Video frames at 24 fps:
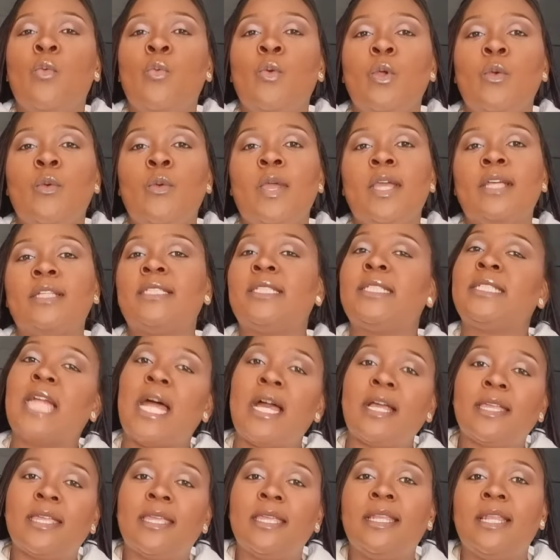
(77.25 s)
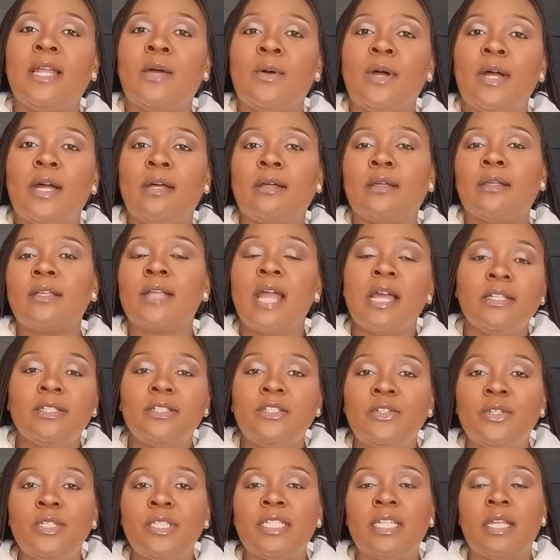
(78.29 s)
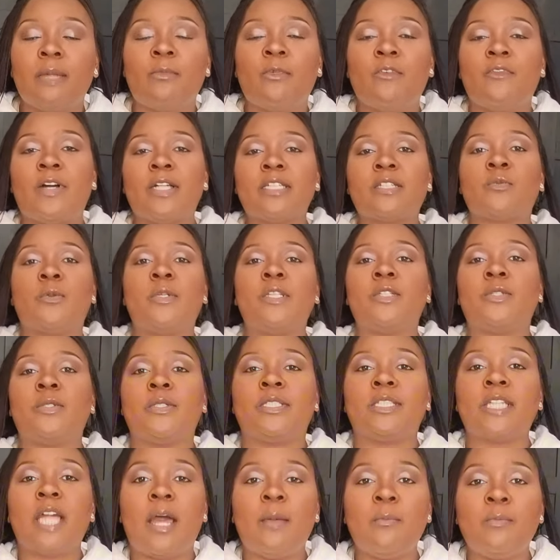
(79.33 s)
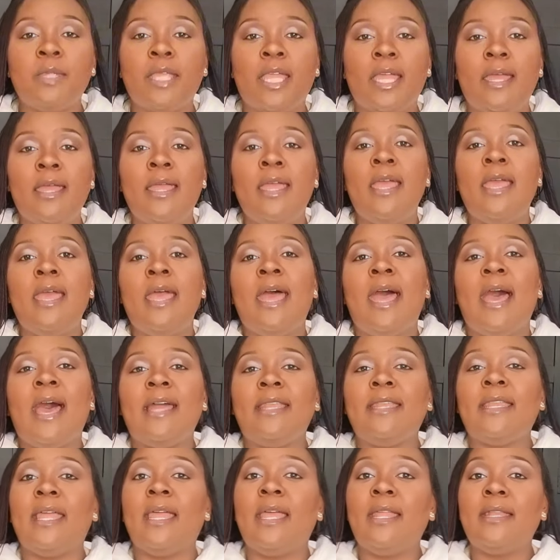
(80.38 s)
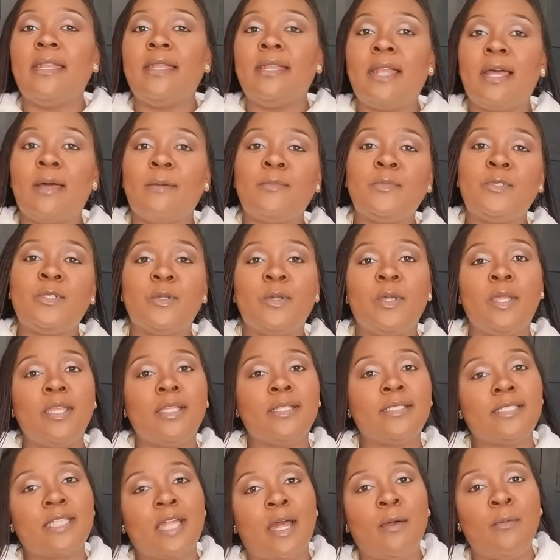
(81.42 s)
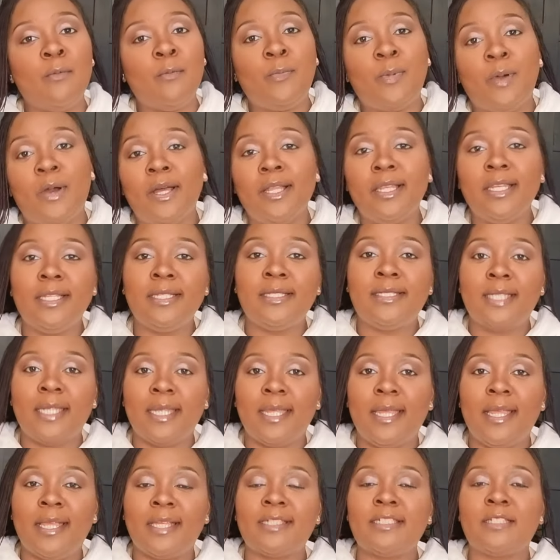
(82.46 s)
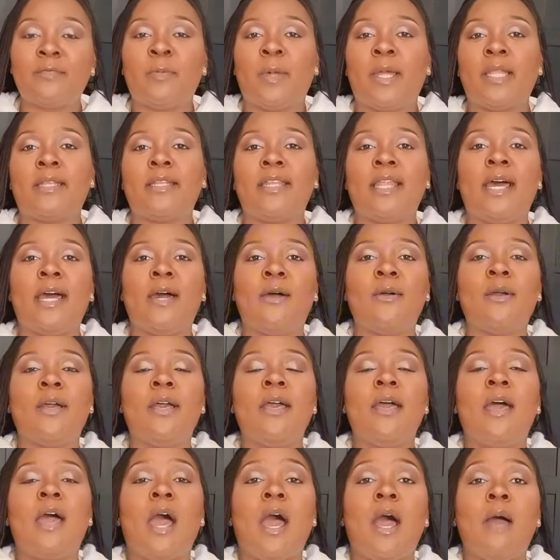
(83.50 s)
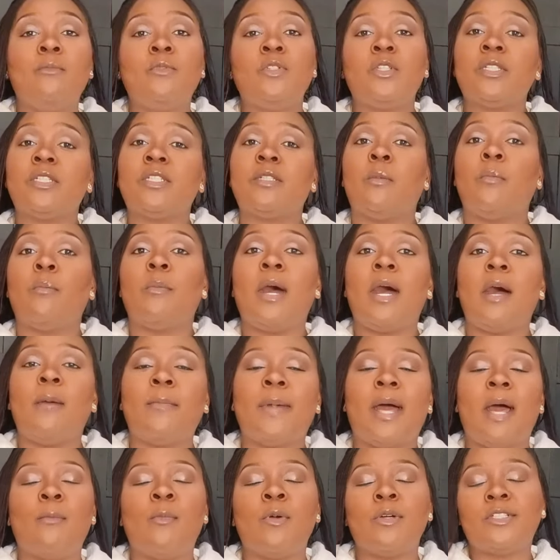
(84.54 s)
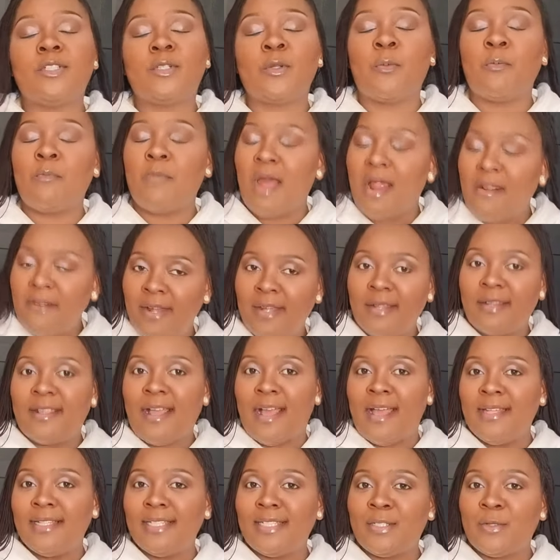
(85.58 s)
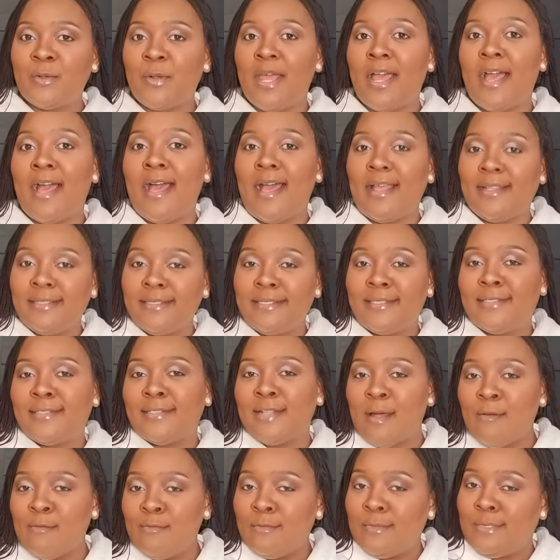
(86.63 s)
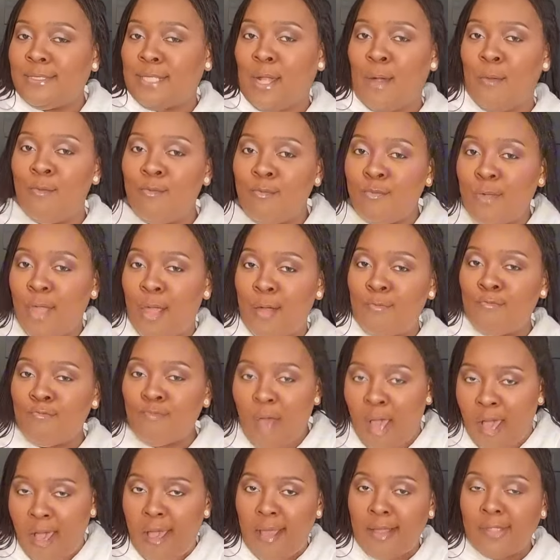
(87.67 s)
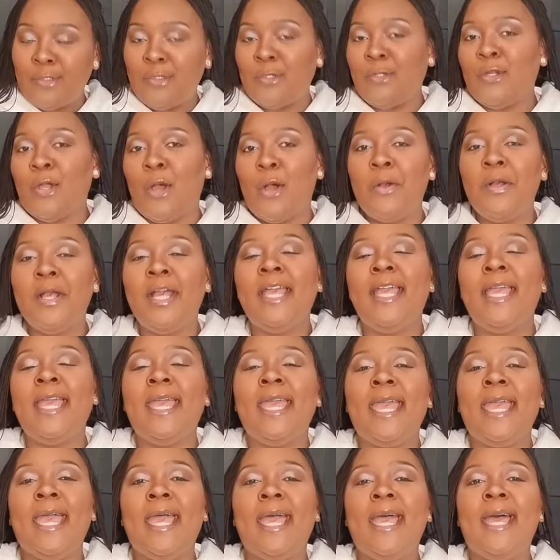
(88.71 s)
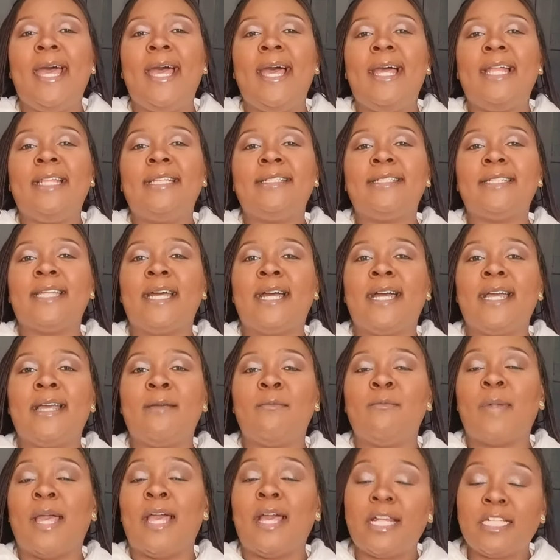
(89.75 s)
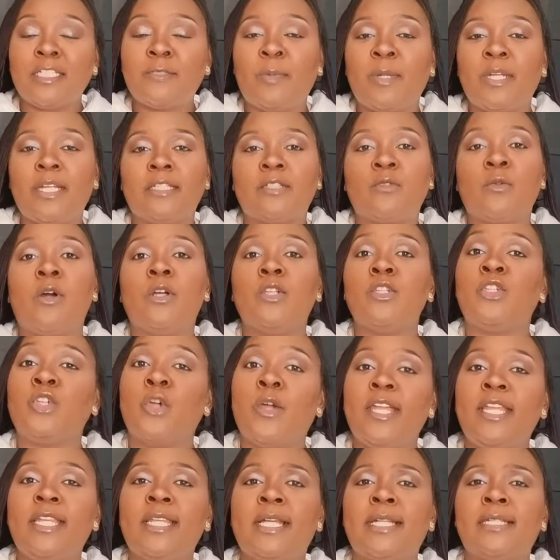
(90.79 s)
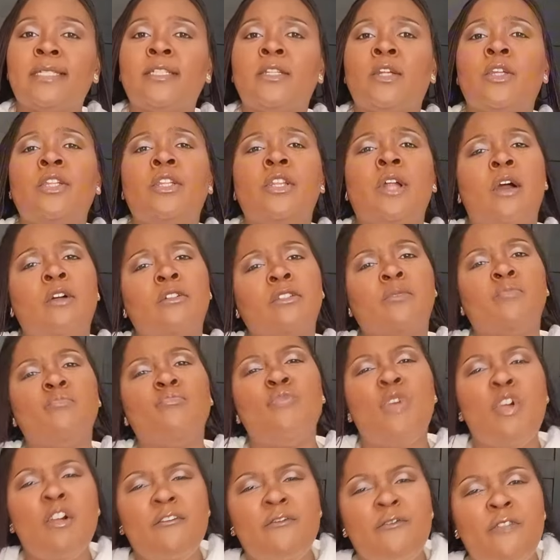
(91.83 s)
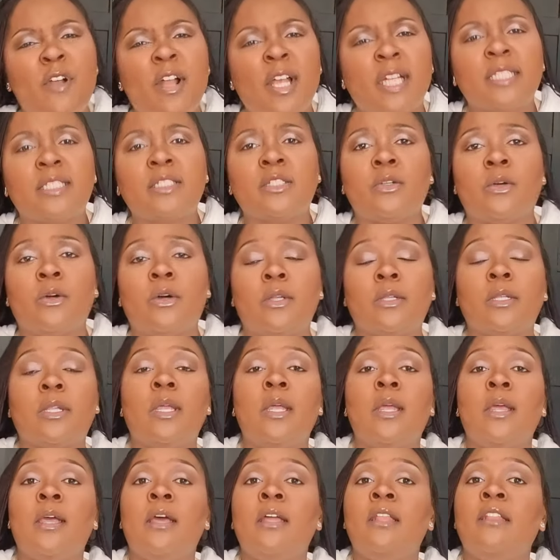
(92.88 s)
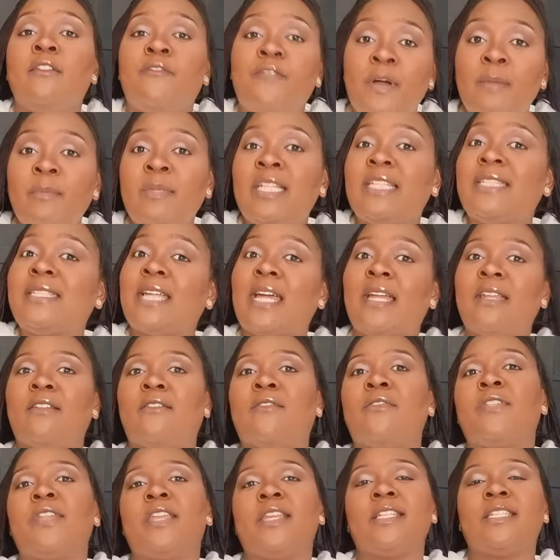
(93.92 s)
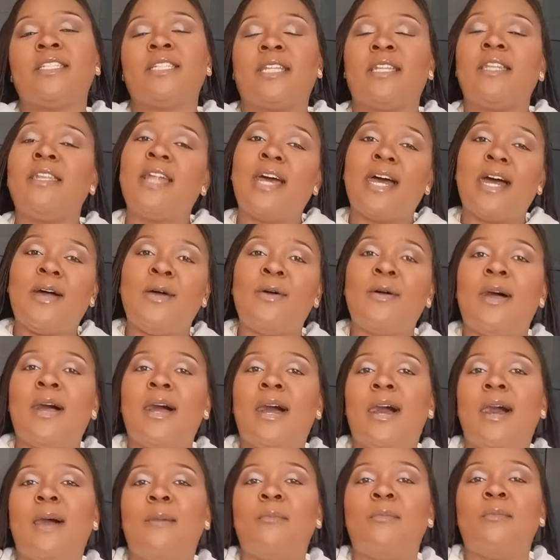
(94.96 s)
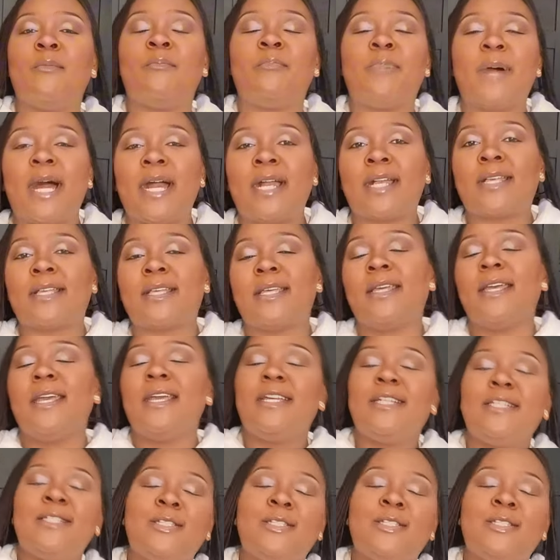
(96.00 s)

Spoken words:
We were stuck in our country. Some of us went to Zambia and ended up doing some politics. But now I'm just a mom. I'm also married, guys, to a handsome Zambian man, you know, and my husband as well joined us. So, you know, I was more focused on the family side of things, and now I'm back.